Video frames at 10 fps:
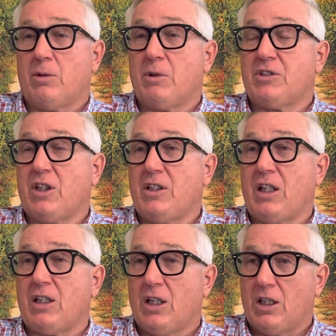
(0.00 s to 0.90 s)
Let me say
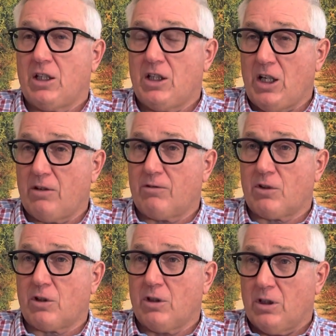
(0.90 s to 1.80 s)
that
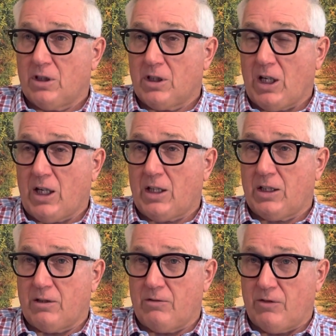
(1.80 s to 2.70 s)
never
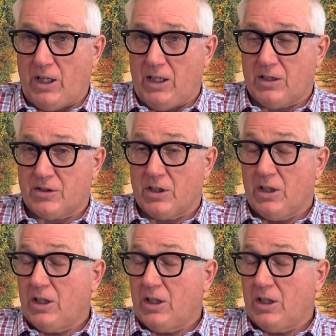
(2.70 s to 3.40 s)
got advanced.